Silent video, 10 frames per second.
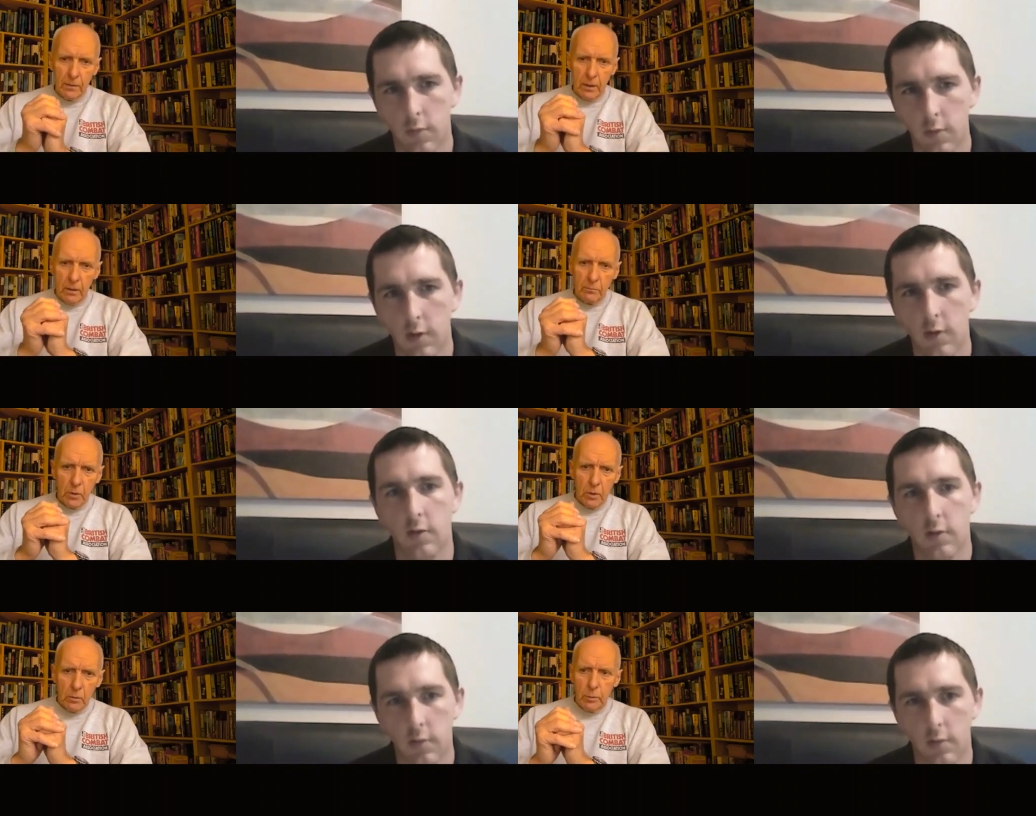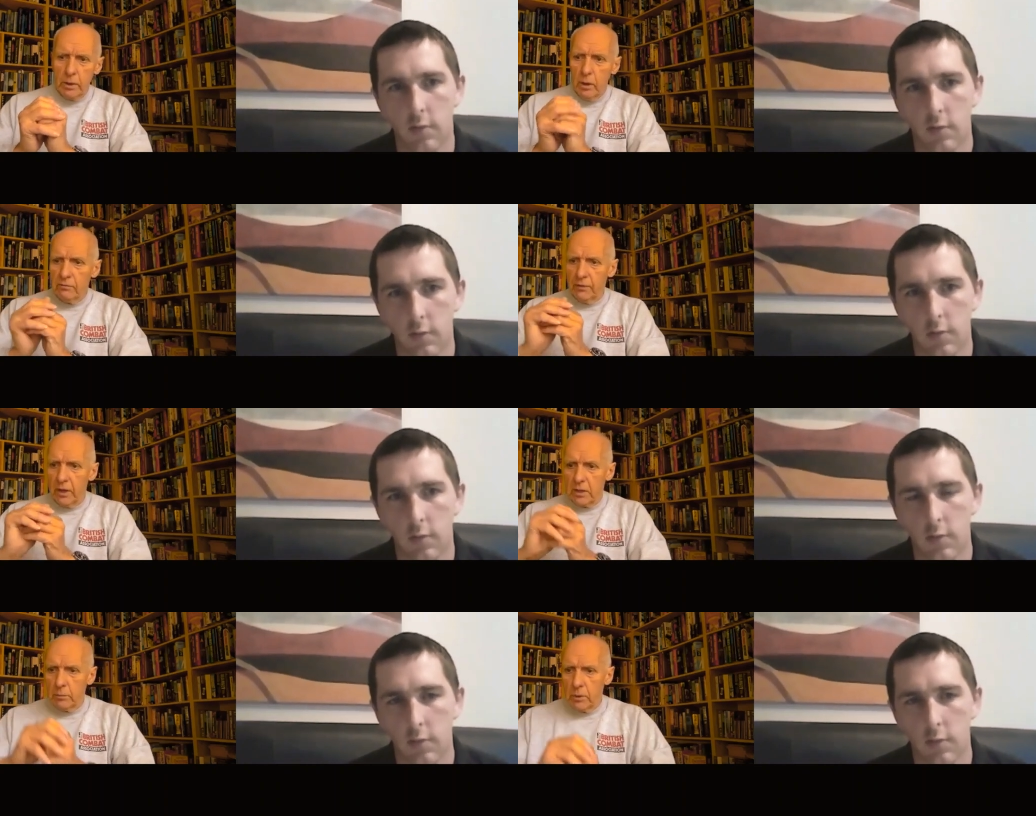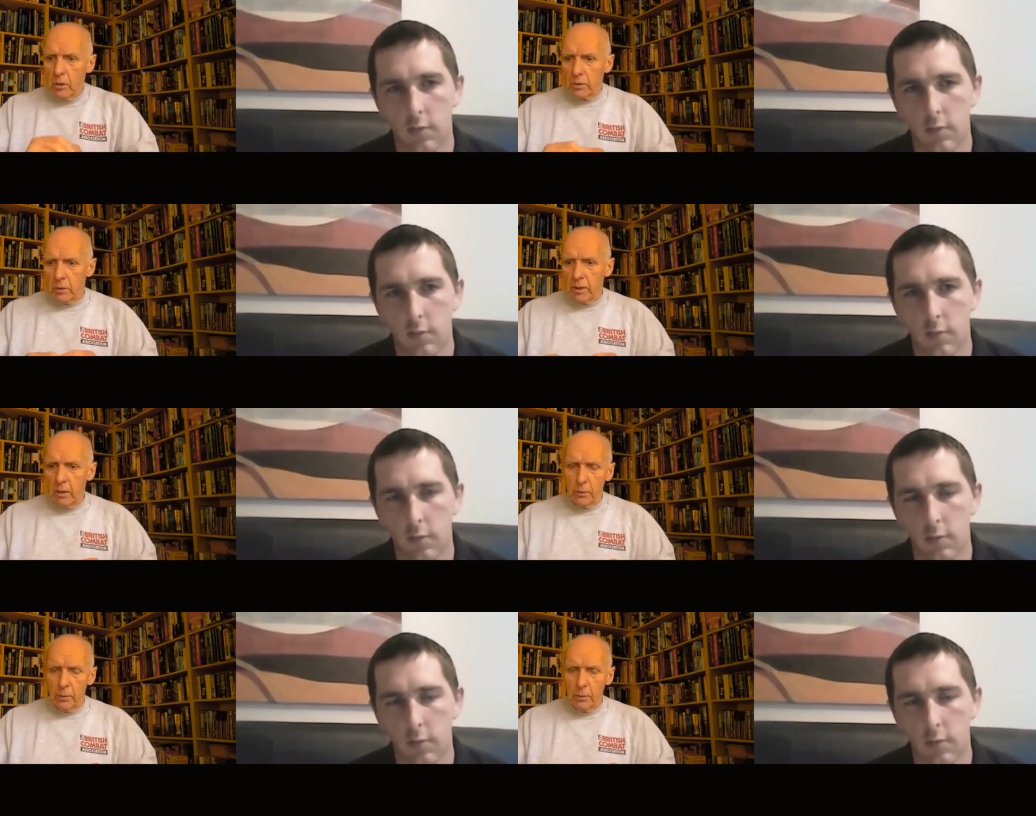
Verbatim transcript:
Speaker 1: Um, yeah. We're not fighting. We're not doing that